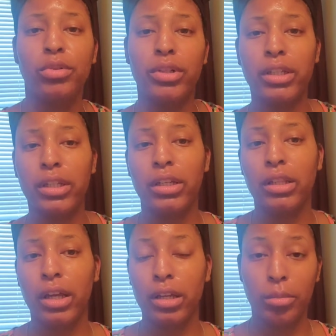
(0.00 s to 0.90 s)
and get
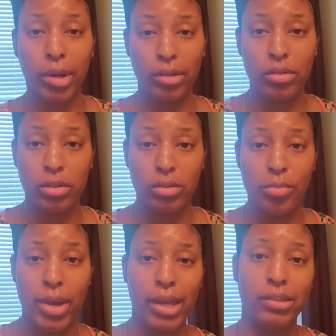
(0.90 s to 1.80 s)
like a Microderm
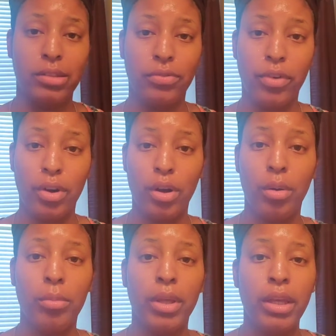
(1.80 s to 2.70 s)
mask
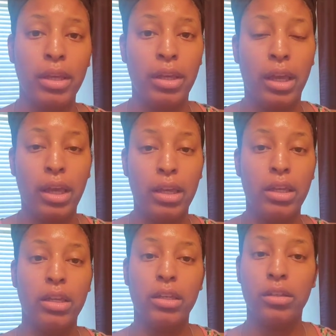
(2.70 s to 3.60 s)
from
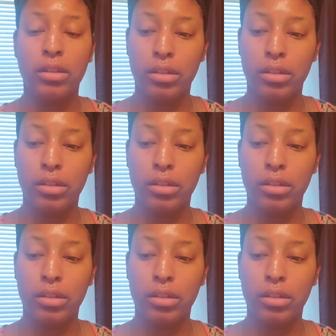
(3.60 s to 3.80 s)
a